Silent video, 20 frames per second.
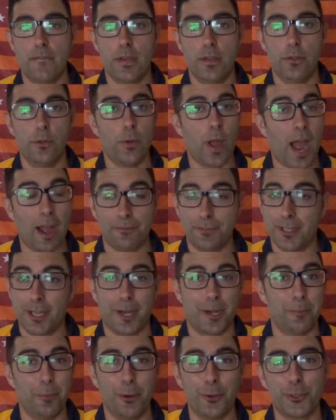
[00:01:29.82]
You have to
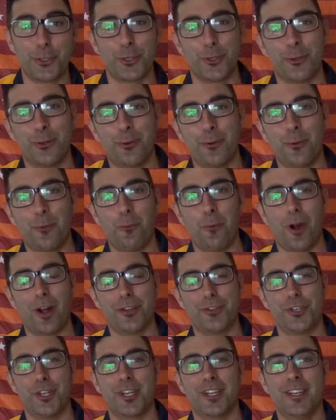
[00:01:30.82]
get emotional
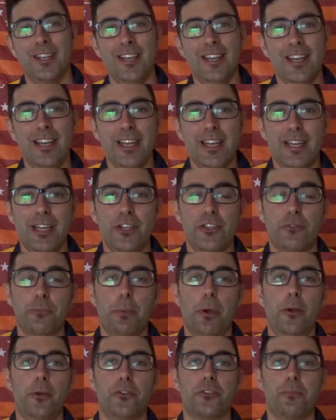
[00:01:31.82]
watching his
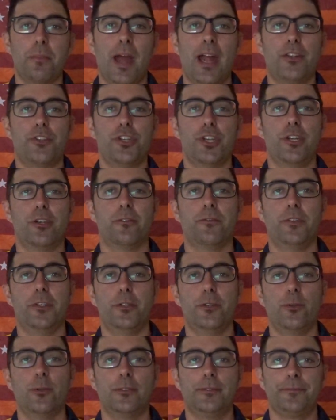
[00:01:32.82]
post-match
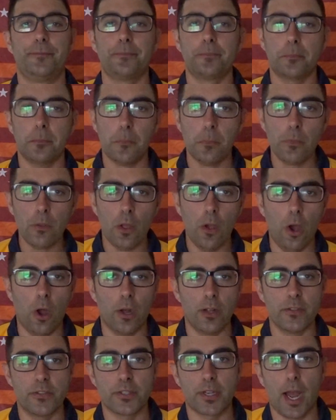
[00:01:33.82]
interview
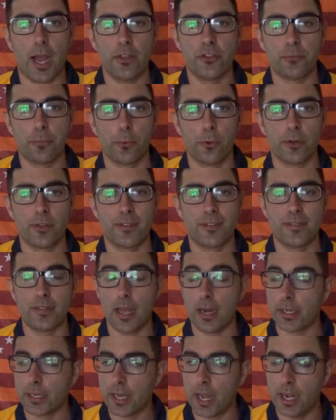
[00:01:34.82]
on Sky Sports,
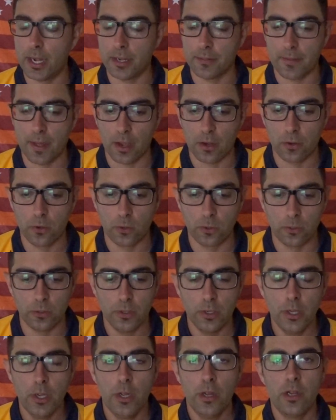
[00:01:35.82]
dedicating that
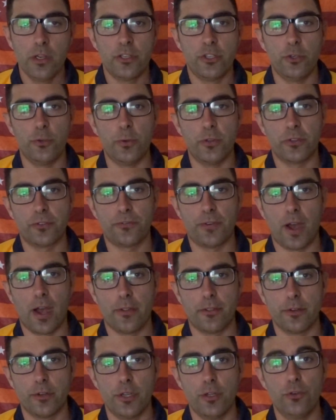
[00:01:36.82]
goal to his
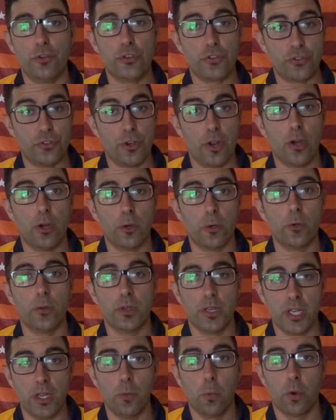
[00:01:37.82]
father. You just
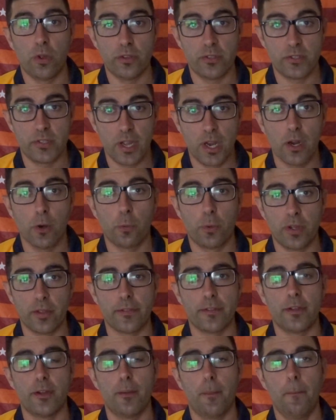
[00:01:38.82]
know he was there
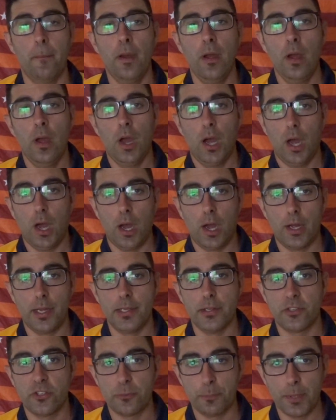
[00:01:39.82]
with him
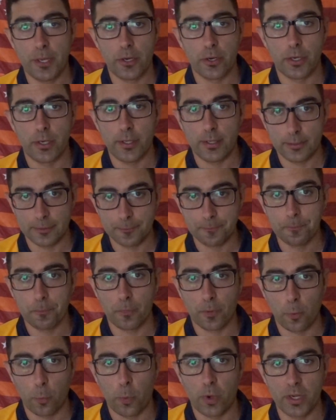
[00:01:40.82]
in spirit
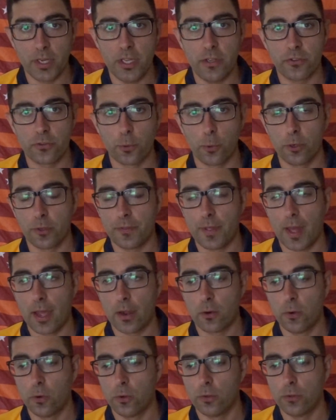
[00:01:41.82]
when he scored
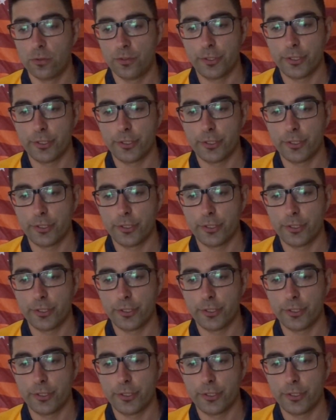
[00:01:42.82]
that goal.